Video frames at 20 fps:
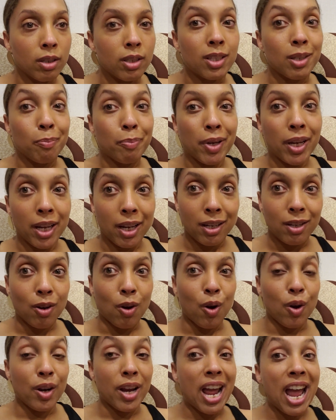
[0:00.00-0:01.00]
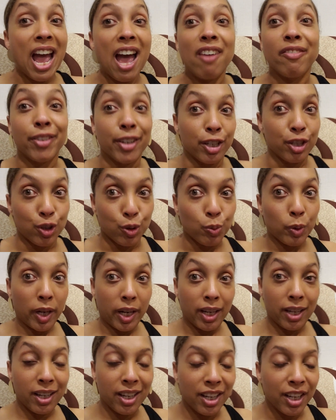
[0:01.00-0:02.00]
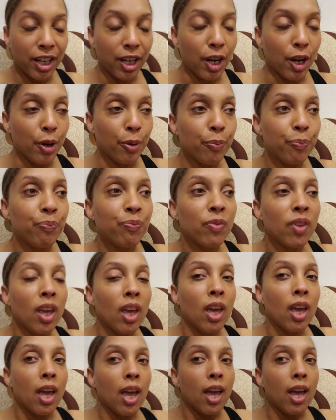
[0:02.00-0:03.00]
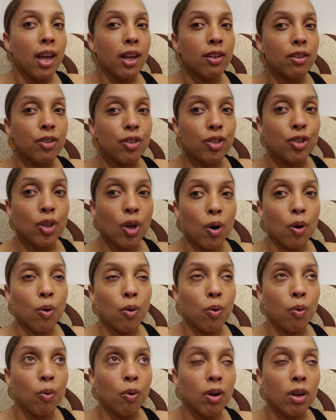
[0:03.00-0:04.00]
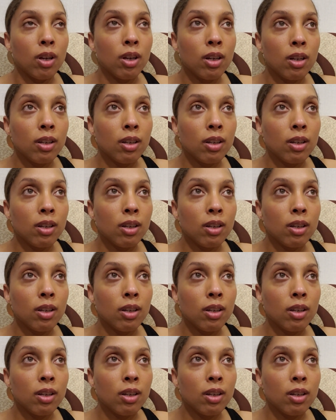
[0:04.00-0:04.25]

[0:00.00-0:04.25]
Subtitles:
depend on having a drink, And so,